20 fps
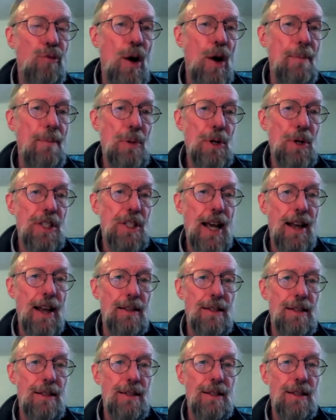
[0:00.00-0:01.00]
of
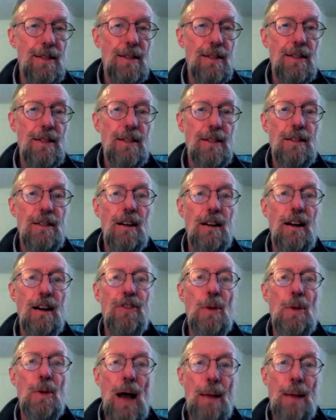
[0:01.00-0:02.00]
1%
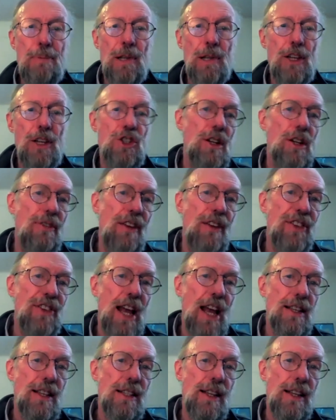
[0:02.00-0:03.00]
of the population of
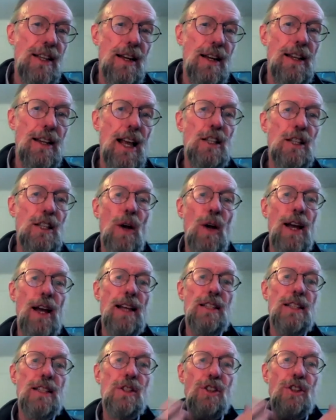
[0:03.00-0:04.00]
Afghanistan. And that's why
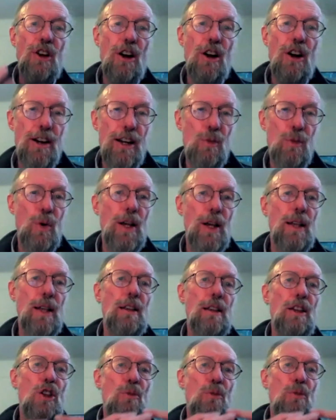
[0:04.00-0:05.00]
I started
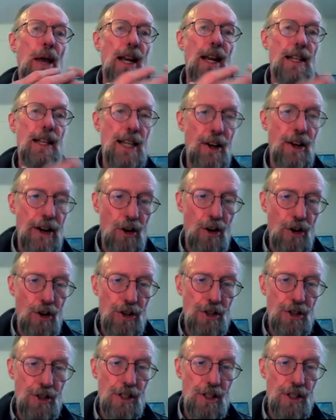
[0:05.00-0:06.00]
with the humanitarian
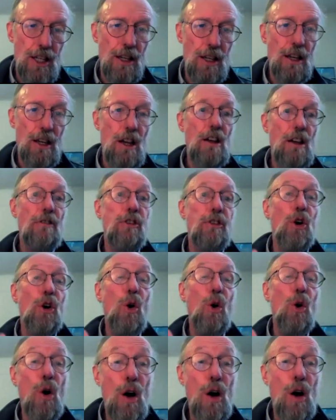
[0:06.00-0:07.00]
urgency
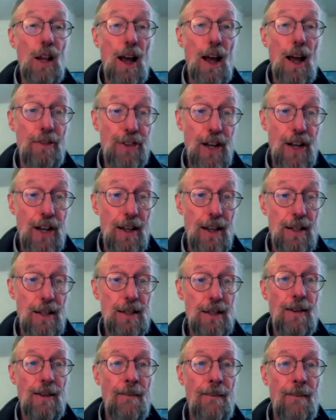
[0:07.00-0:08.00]
for all
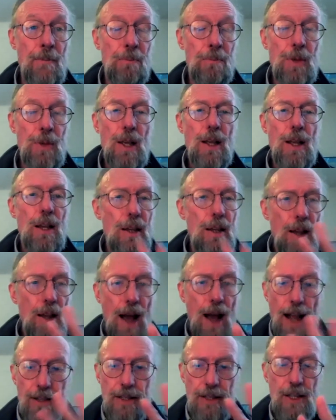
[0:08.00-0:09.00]
Afghans,
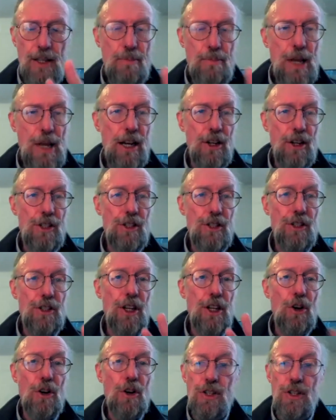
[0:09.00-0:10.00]
not to diminish
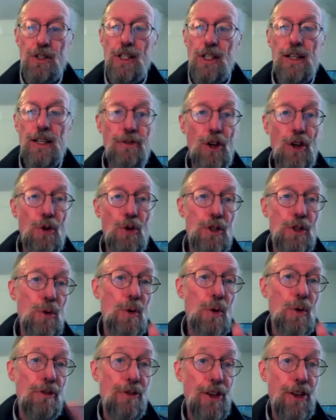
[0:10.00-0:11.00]
the urgency of those
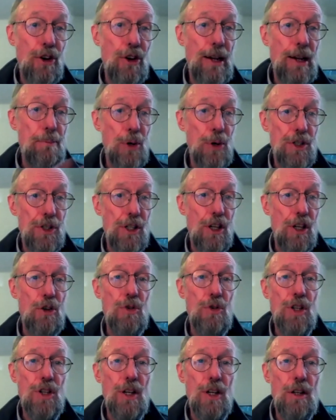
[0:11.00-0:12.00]
who are fearing
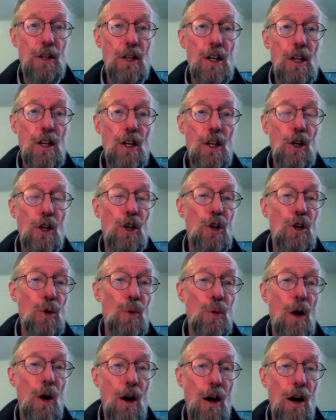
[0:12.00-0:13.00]
persecution,
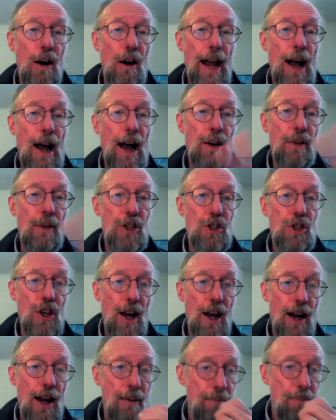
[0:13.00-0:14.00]
who are out of a
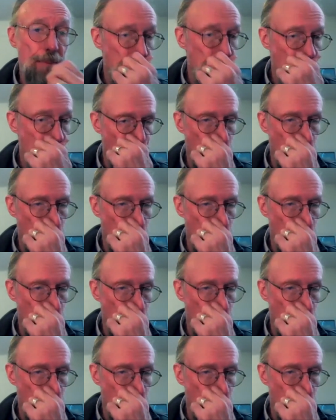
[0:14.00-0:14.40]
job,